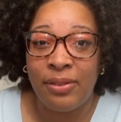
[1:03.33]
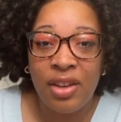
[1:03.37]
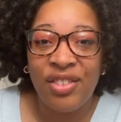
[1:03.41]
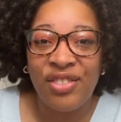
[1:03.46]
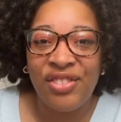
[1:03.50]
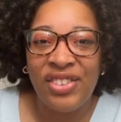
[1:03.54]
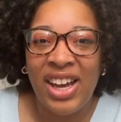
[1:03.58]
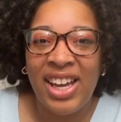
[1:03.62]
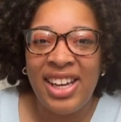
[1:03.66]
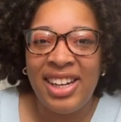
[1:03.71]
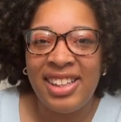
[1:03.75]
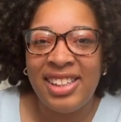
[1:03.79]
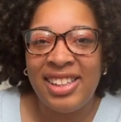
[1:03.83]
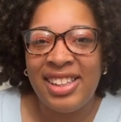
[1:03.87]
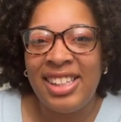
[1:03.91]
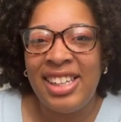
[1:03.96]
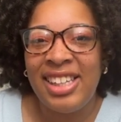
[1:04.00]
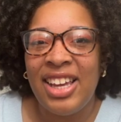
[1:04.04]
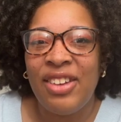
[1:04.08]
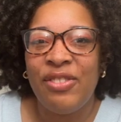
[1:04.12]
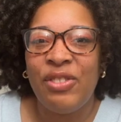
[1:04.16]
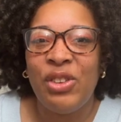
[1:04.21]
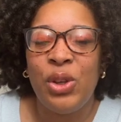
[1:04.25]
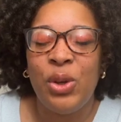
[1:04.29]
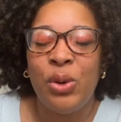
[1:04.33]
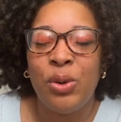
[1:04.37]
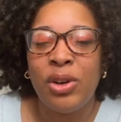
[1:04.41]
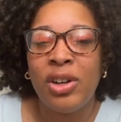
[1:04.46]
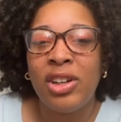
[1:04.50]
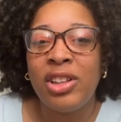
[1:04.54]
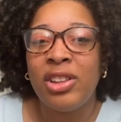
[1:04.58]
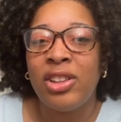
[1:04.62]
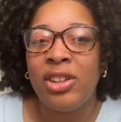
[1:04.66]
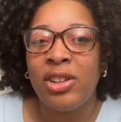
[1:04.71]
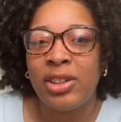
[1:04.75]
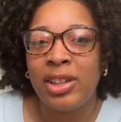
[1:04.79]
Finally, you are
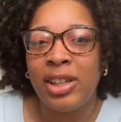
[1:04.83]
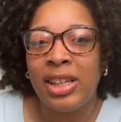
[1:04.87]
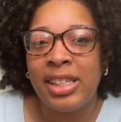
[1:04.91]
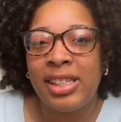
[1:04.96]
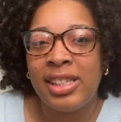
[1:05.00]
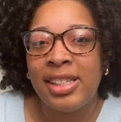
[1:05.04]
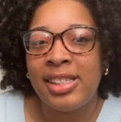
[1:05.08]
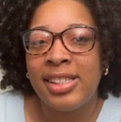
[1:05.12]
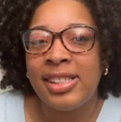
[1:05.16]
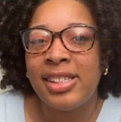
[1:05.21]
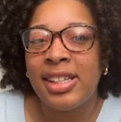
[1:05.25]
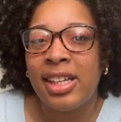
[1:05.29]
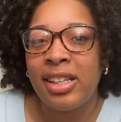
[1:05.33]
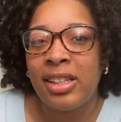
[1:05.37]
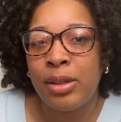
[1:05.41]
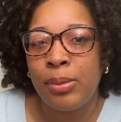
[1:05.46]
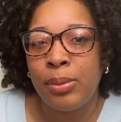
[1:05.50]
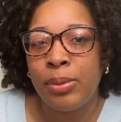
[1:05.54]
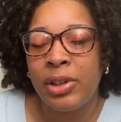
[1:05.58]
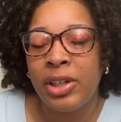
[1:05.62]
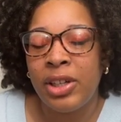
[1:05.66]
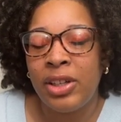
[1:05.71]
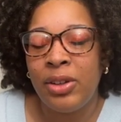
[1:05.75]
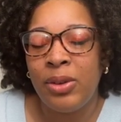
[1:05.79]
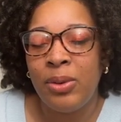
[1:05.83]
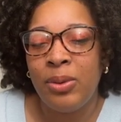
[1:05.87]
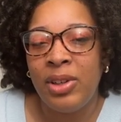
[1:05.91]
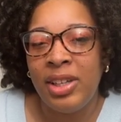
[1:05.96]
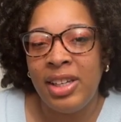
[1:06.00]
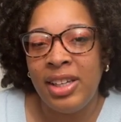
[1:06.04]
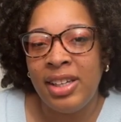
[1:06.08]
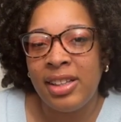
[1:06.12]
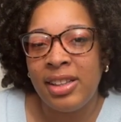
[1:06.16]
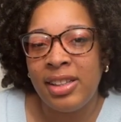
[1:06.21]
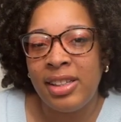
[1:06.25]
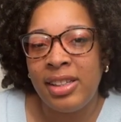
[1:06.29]
looking to celebrate
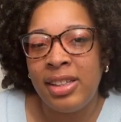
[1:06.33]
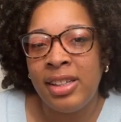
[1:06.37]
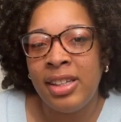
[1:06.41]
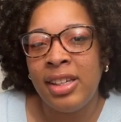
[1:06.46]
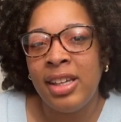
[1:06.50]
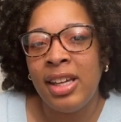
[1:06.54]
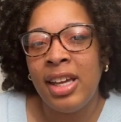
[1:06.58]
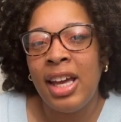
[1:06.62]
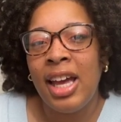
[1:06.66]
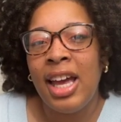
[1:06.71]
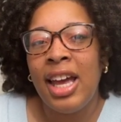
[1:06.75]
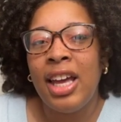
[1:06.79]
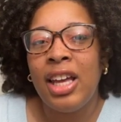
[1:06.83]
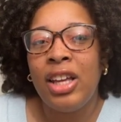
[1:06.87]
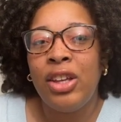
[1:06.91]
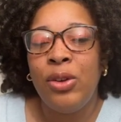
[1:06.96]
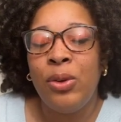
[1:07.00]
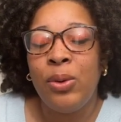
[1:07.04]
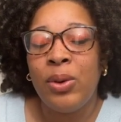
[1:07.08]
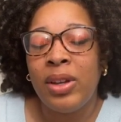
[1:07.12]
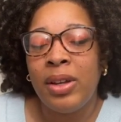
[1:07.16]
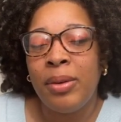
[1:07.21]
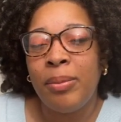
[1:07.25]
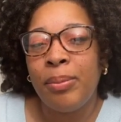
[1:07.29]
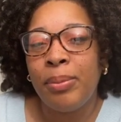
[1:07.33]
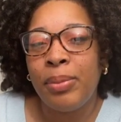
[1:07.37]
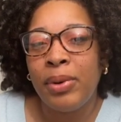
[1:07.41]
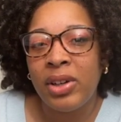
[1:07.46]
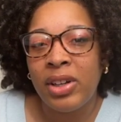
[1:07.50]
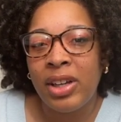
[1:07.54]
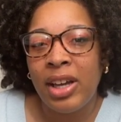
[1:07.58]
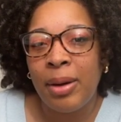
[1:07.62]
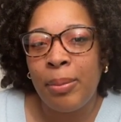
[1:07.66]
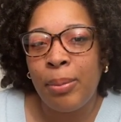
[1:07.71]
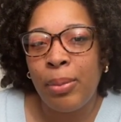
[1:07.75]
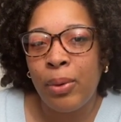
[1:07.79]
uniquely, you can book
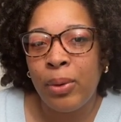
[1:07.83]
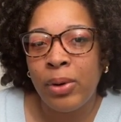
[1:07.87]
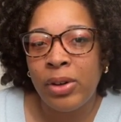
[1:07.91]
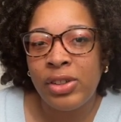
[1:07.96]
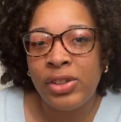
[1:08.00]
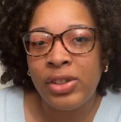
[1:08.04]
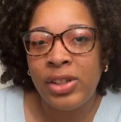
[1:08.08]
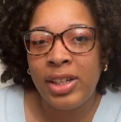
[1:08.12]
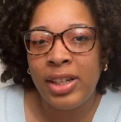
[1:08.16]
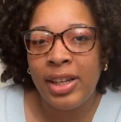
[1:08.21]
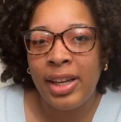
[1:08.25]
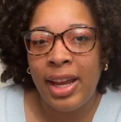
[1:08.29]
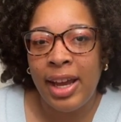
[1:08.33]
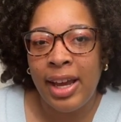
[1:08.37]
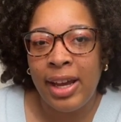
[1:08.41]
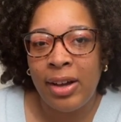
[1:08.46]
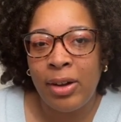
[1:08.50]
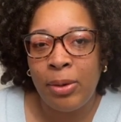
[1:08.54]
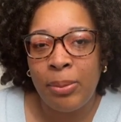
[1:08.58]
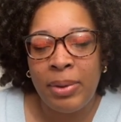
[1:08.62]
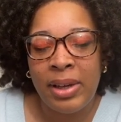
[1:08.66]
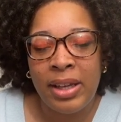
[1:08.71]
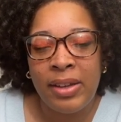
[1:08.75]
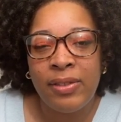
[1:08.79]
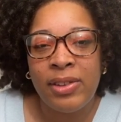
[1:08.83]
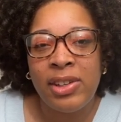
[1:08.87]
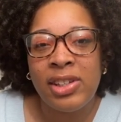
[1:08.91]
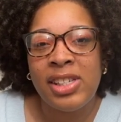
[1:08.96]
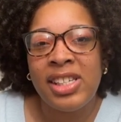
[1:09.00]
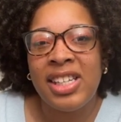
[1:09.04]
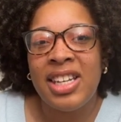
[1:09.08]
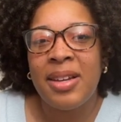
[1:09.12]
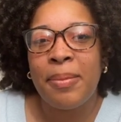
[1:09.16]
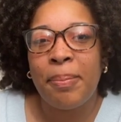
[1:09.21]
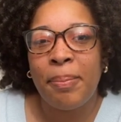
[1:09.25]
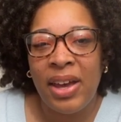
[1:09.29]
a portrait now by
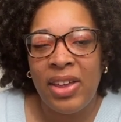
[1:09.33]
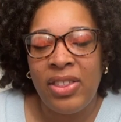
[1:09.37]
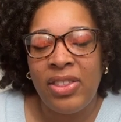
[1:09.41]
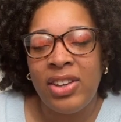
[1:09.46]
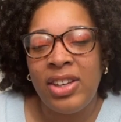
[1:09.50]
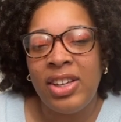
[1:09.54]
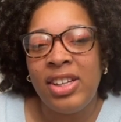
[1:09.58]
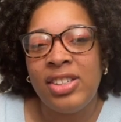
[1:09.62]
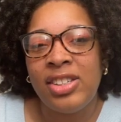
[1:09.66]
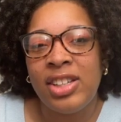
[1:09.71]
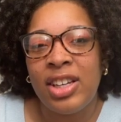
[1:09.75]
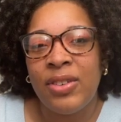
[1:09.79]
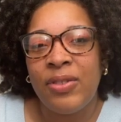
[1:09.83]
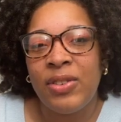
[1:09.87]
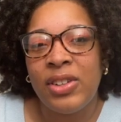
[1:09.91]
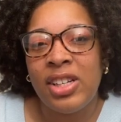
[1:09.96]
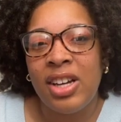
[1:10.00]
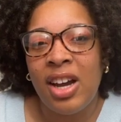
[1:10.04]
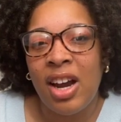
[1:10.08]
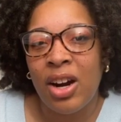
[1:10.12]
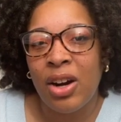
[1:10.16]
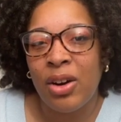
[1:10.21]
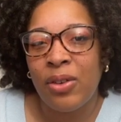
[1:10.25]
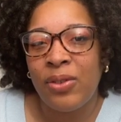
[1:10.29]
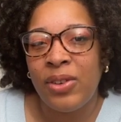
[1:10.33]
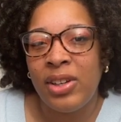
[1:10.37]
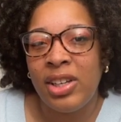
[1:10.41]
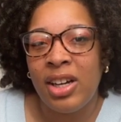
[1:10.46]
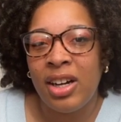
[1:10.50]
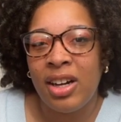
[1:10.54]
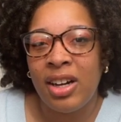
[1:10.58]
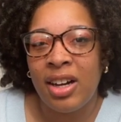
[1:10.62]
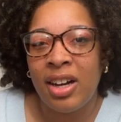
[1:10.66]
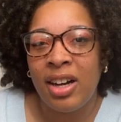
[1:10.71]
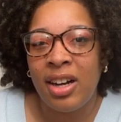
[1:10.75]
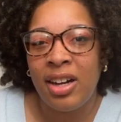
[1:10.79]
visiting
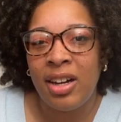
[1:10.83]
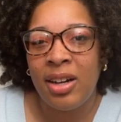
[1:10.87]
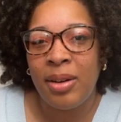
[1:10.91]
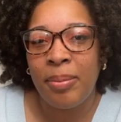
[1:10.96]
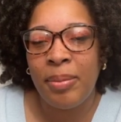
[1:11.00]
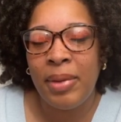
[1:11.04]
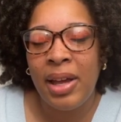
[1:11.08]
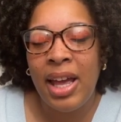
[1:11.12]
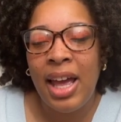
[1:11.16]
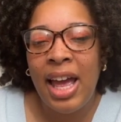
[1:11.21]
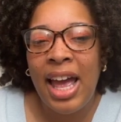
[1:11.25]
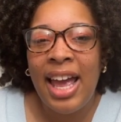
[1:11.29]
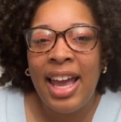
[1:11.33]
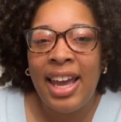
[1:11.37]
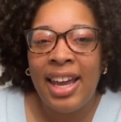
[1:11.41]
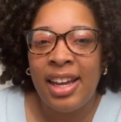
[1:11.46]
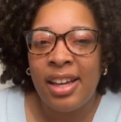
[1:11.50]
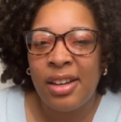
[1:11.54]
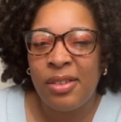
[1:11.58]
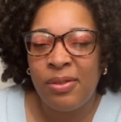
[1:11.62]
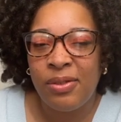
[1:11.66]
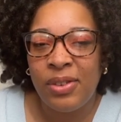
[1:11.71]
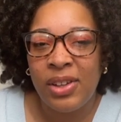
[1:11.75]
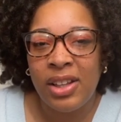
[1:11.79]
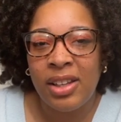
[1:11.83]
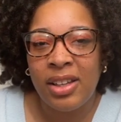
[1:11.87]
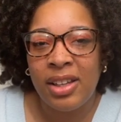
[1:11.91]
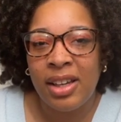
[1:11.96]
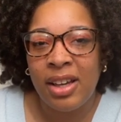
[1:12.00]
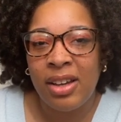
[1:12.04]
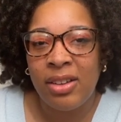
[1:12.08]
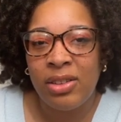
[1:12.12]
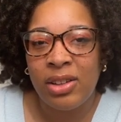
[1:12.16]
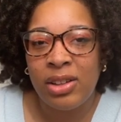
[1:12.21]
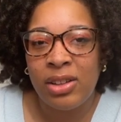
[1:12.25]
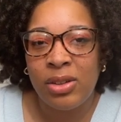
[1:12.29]
BethanyJphotography.com and filling
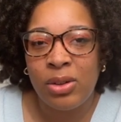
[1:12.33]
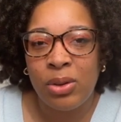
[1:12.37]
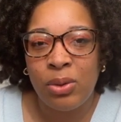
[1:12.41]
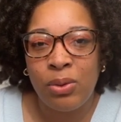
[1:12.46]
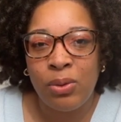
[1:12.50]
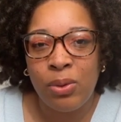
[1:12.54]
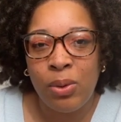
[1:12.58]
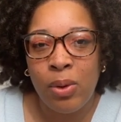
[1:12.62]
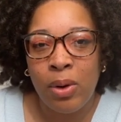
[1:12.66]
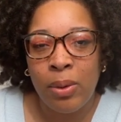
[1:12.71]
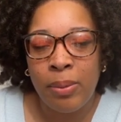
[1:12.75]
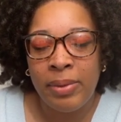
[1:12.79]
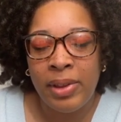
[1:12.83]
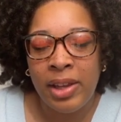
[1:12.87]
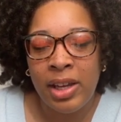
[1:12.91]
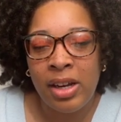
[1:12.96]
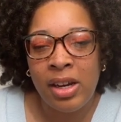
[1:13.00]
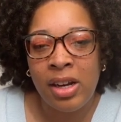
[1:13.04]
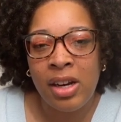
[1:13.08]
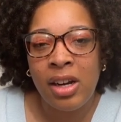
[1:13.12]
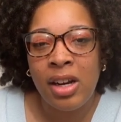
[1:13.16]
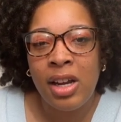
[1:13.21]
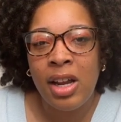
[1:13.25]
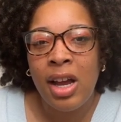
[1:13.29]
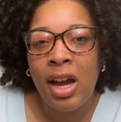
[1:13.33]
out the little form there.